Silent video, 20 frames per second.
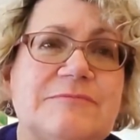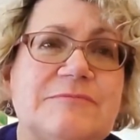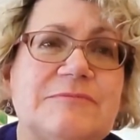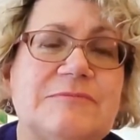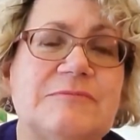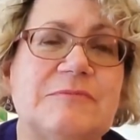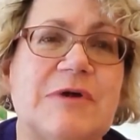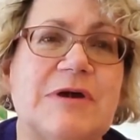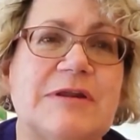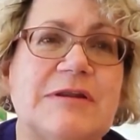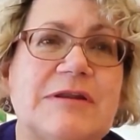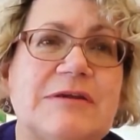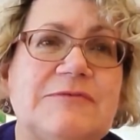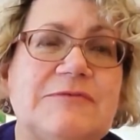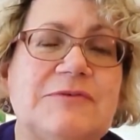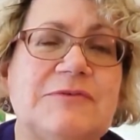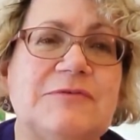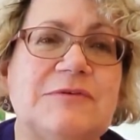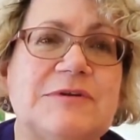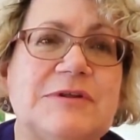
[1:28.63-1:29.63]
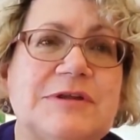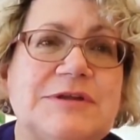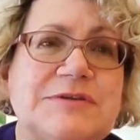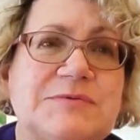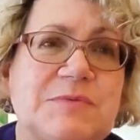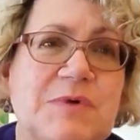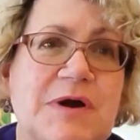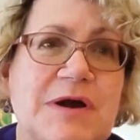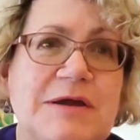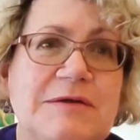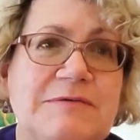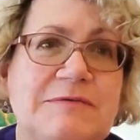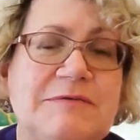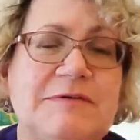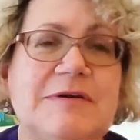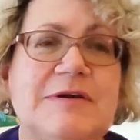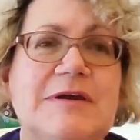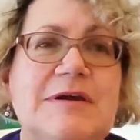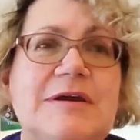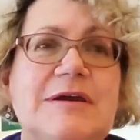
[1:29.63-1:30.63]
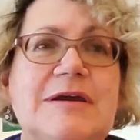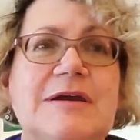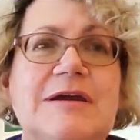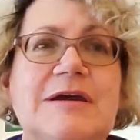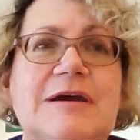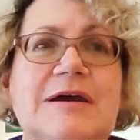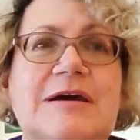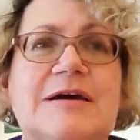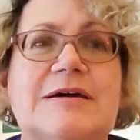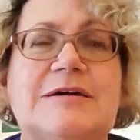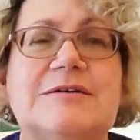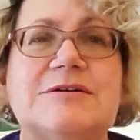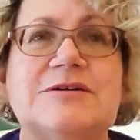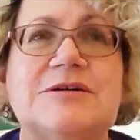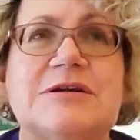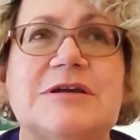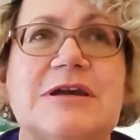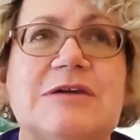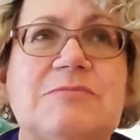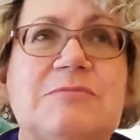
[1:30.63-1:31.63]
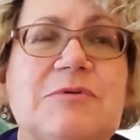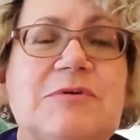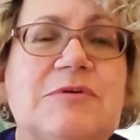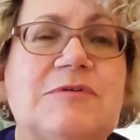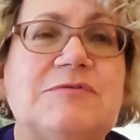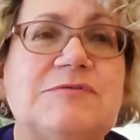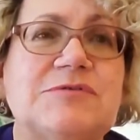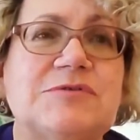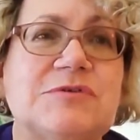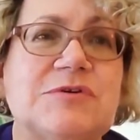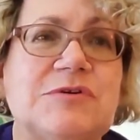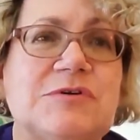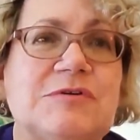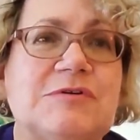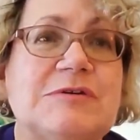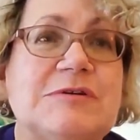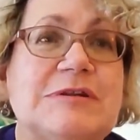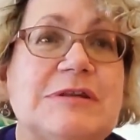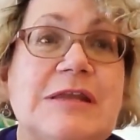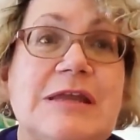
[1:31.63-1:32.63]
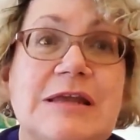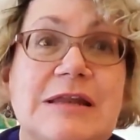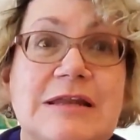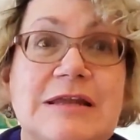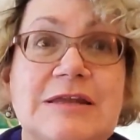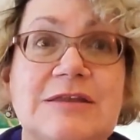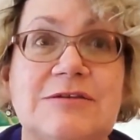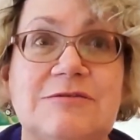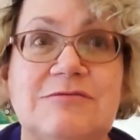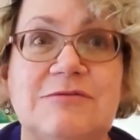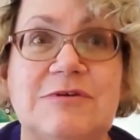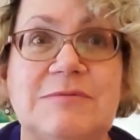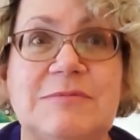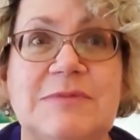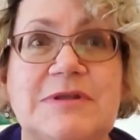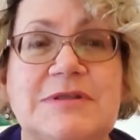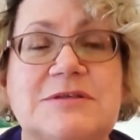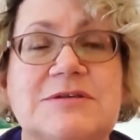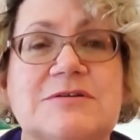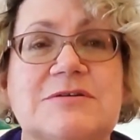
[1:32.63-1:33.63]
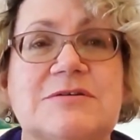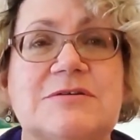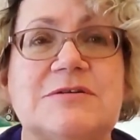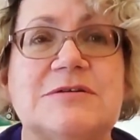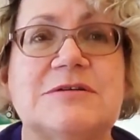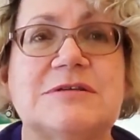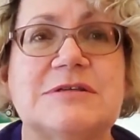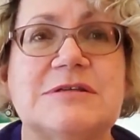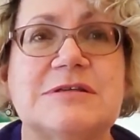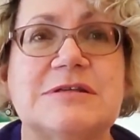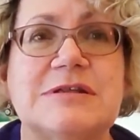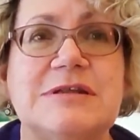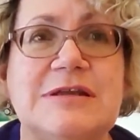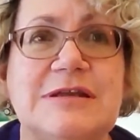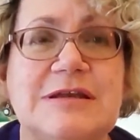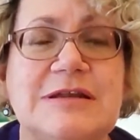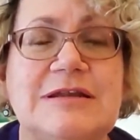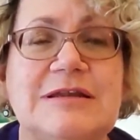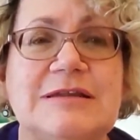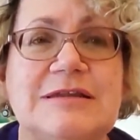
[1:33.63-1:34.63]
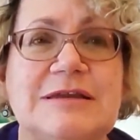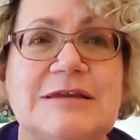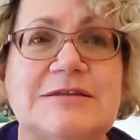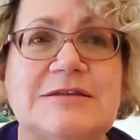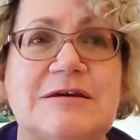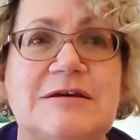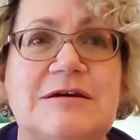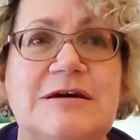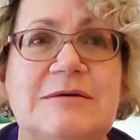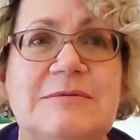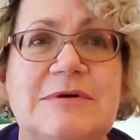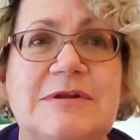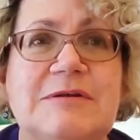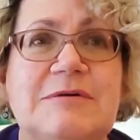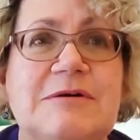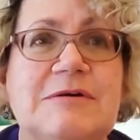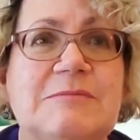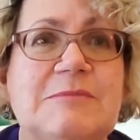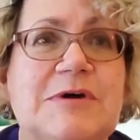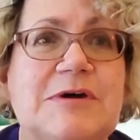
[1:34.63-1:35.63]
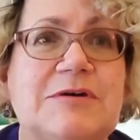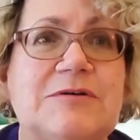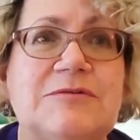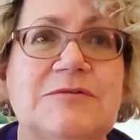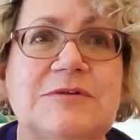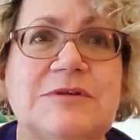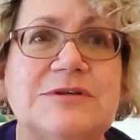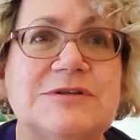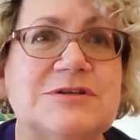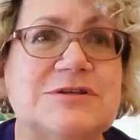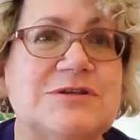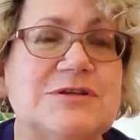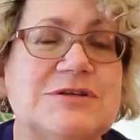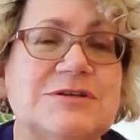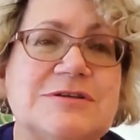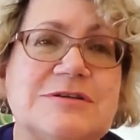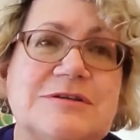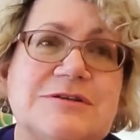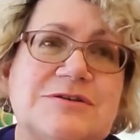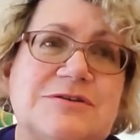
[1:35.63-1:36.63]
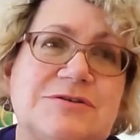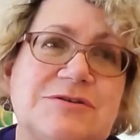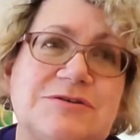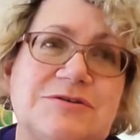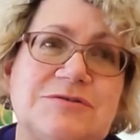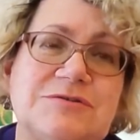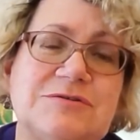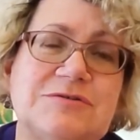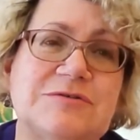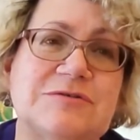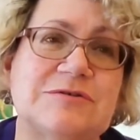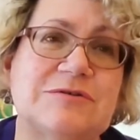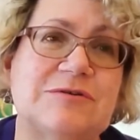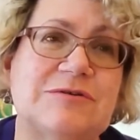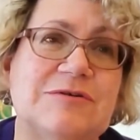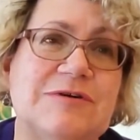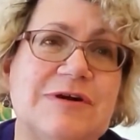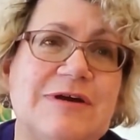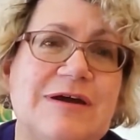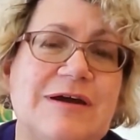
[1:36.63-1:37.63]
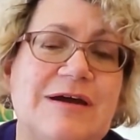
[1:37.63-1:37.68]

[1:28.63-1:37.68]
My nephew and his wife. She gave birth to her nearly 3 months ago. It's nearly that time, and oh my goodness, she's such a cute little girl.